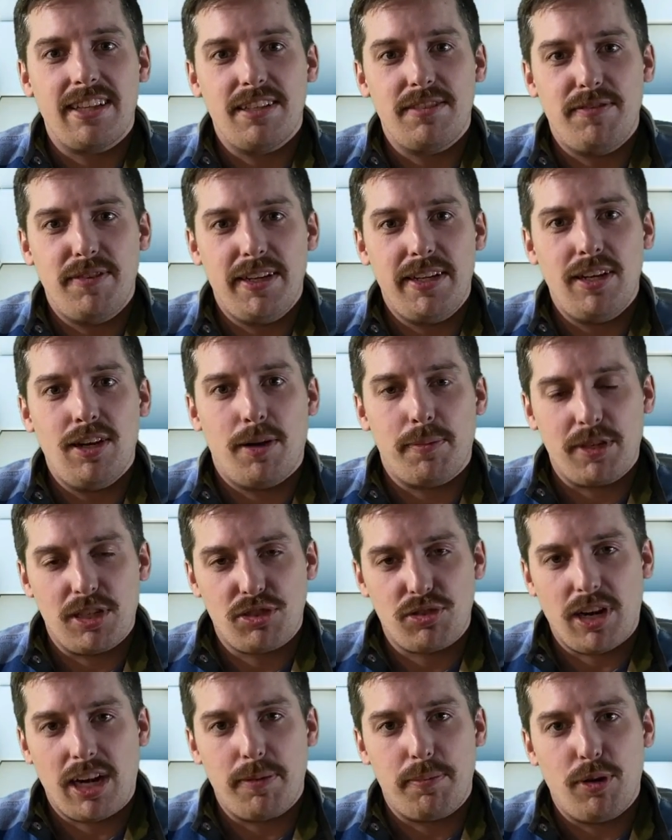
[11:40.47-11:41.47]
this video, I'm going to
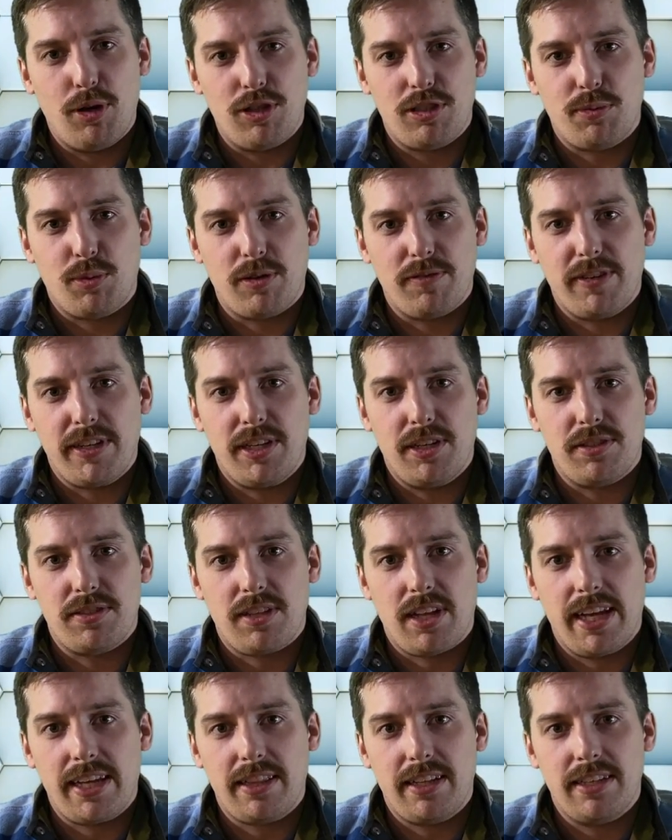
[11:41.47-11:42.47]
try to post more videos
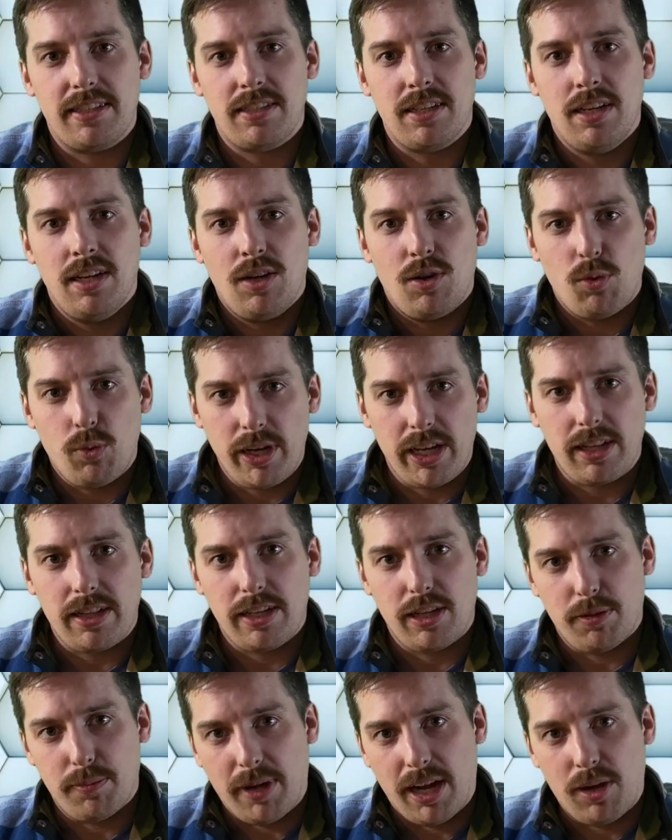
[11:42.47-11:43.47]
like this,
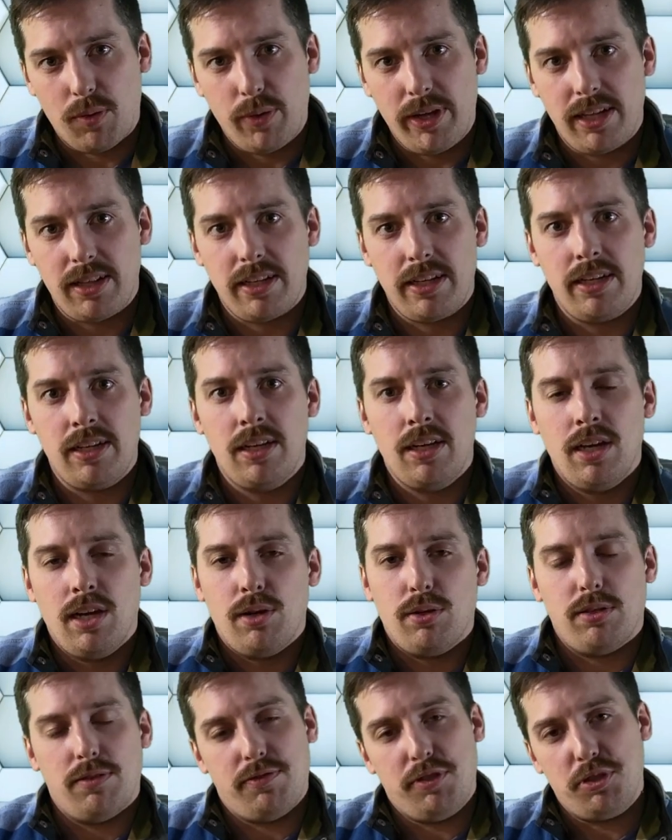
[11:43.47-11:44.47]
weekly or bi-weekly,
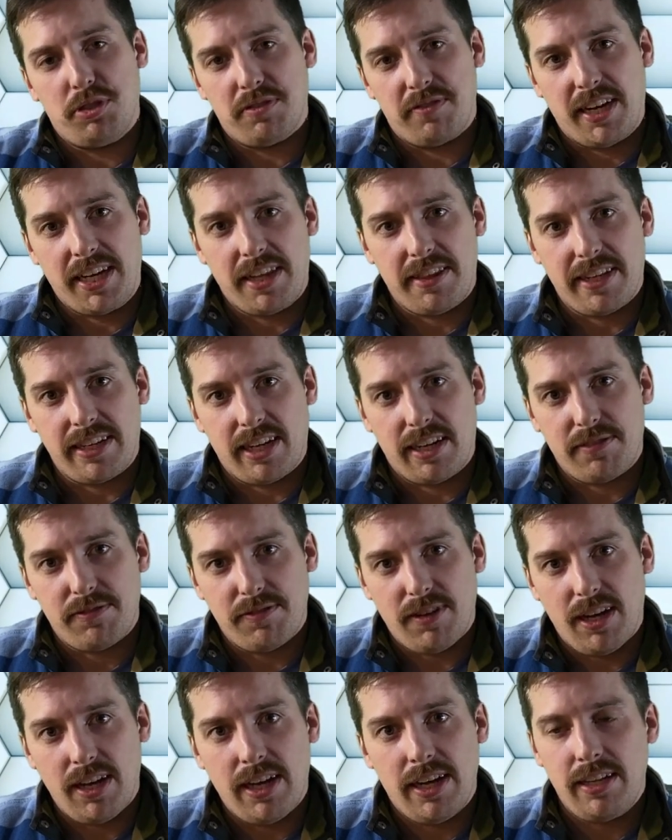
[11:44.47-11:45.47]
reviews of anything I
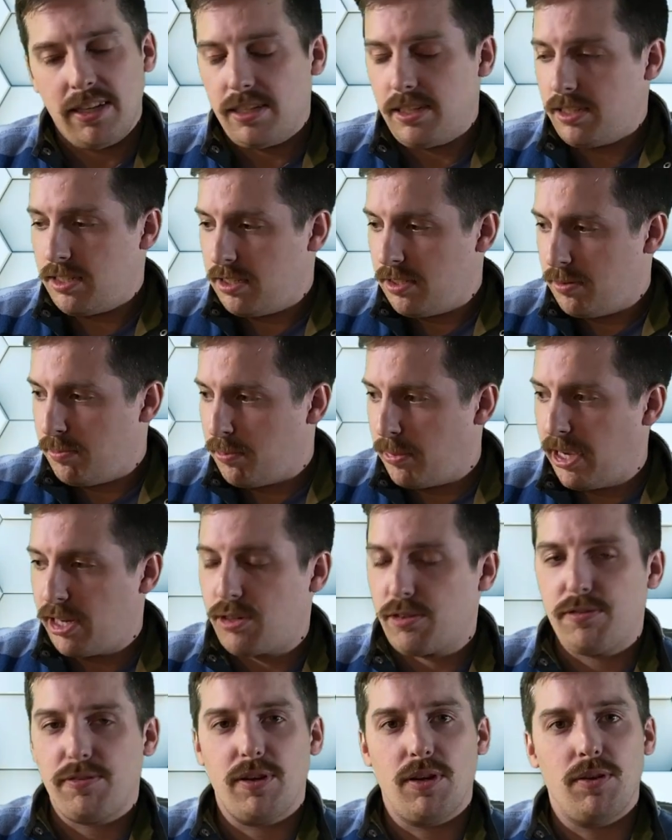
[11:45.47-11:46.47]
find,
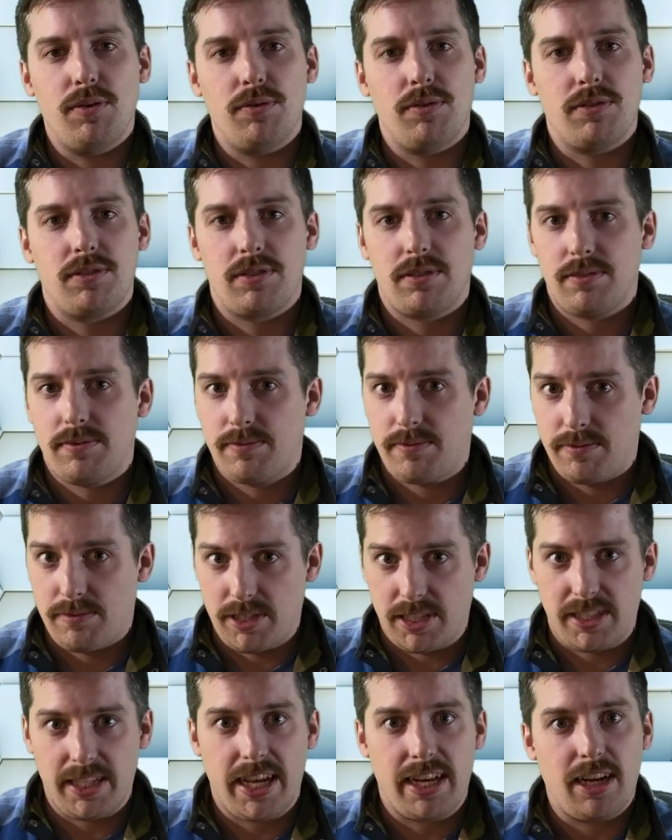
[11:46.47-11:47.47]
microphones,
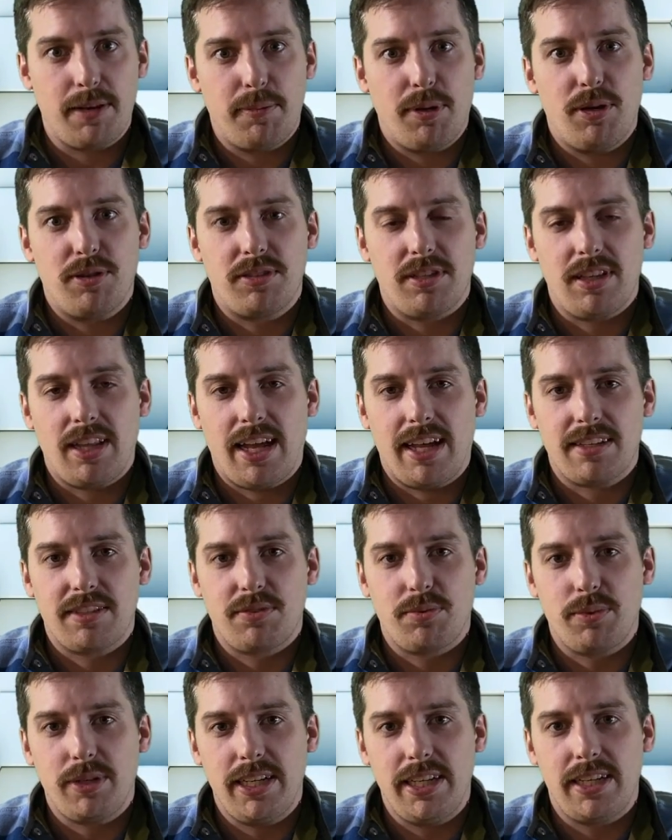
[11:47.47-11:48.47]
the 10 I posted last
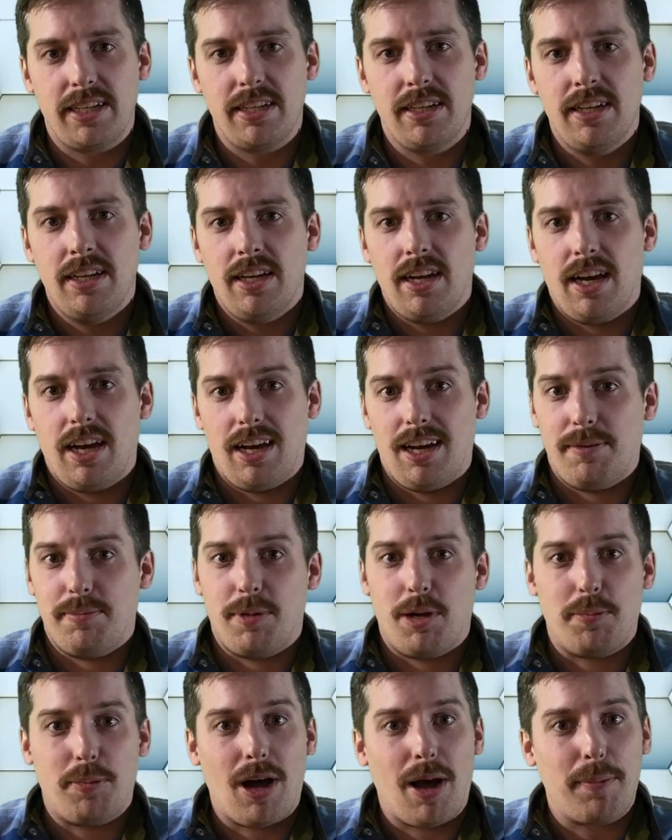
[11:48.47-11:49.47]
week,
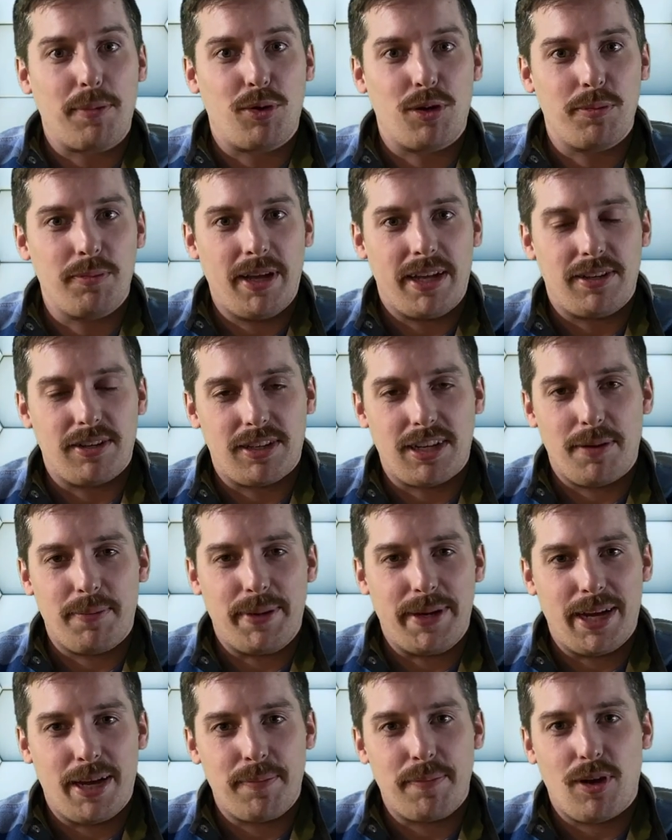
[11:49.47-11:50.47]
a popcorn maker
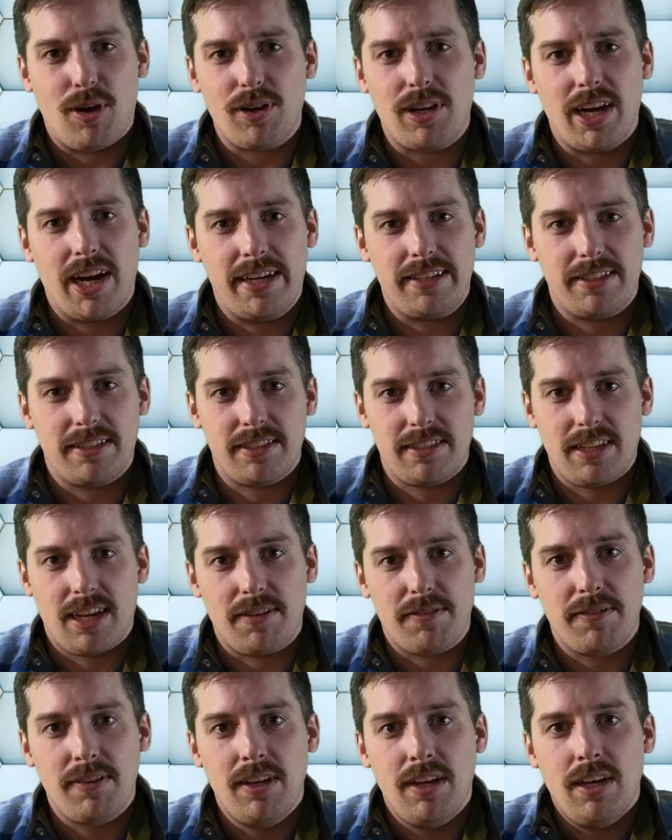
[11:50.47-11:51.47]
coming up, all kinds of stuff.
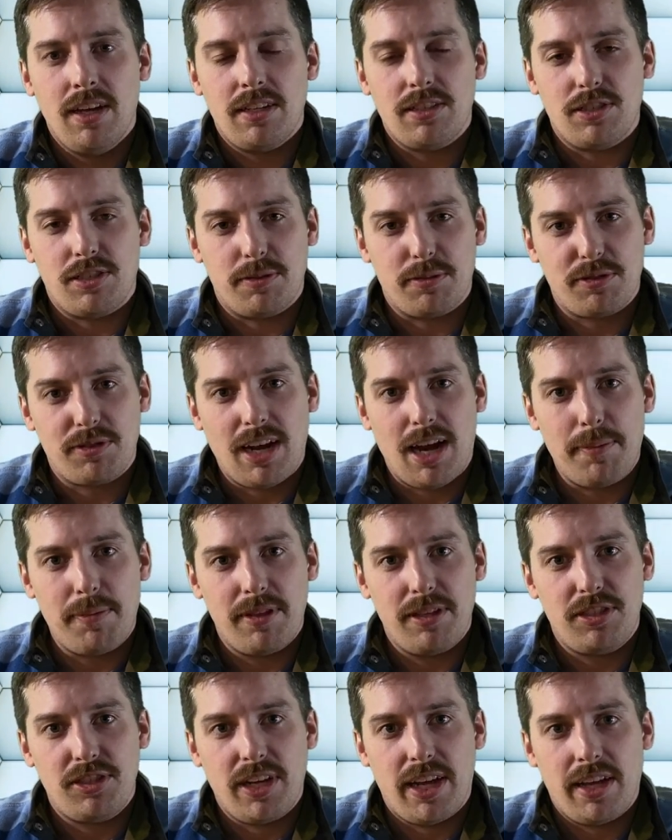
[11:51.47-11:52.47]
So subscribe to
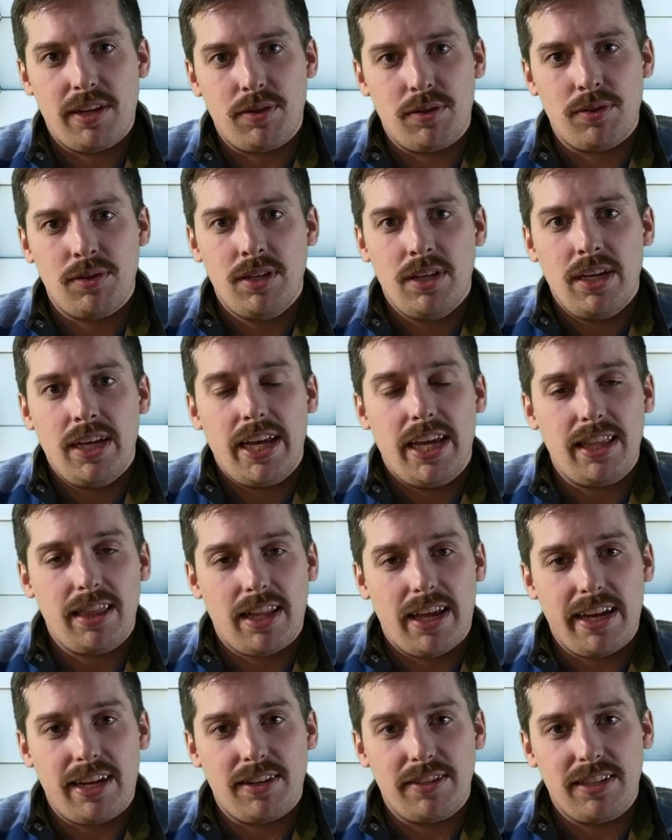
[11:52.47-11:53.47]
the channel, hit
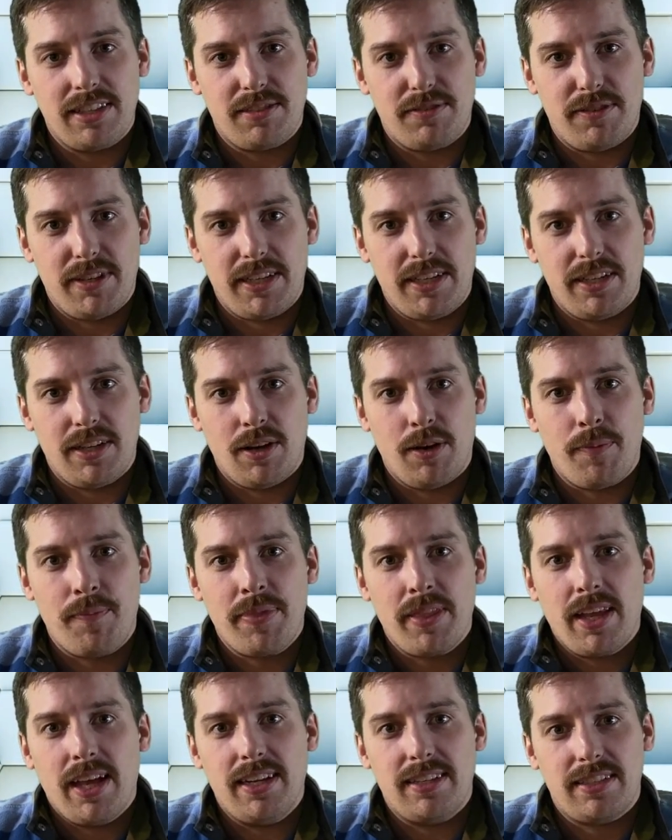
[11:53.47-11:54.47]
like on this video,
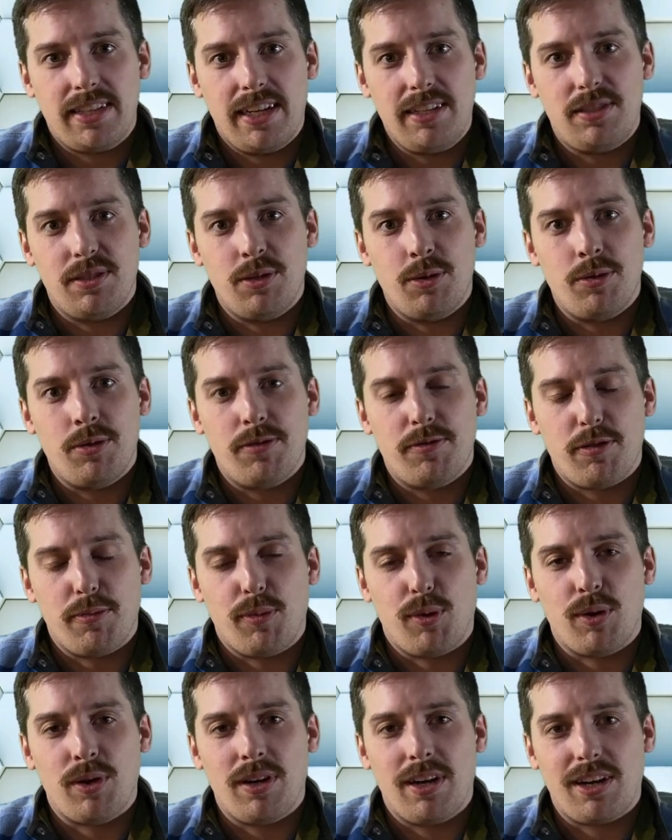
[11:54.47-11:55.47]
and stay tuned for
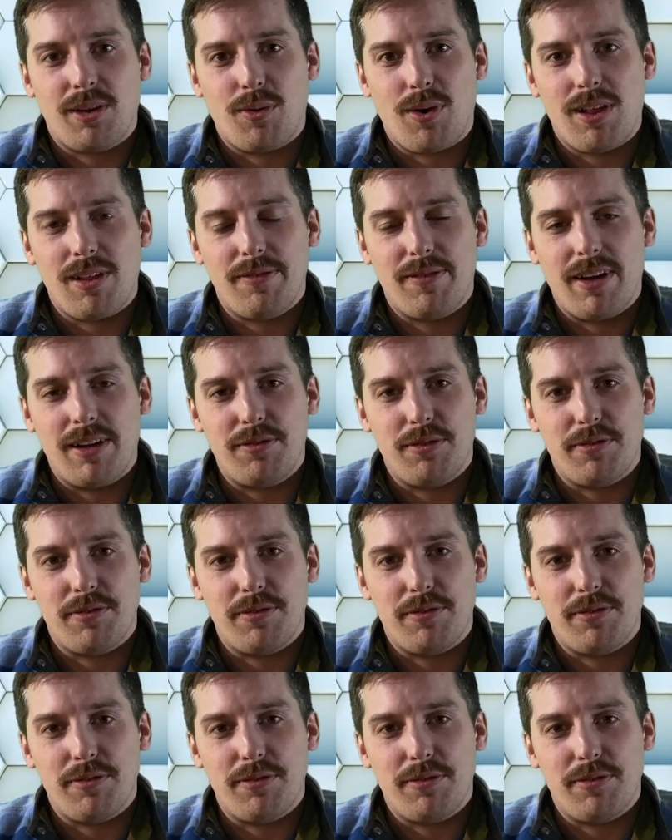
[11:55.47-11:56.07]
more Unqualified